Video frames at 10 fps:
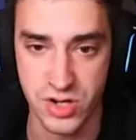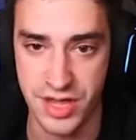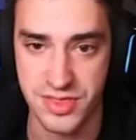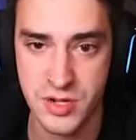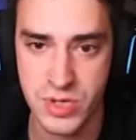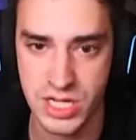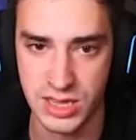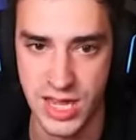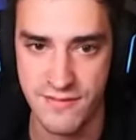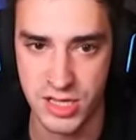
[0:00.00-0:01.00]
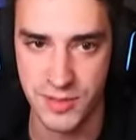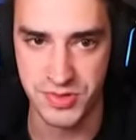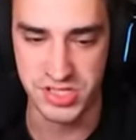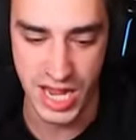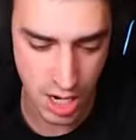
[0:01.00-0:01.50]
so I think we can level
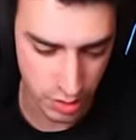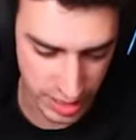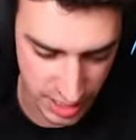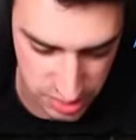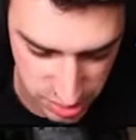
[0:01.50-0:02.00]
up the tower now.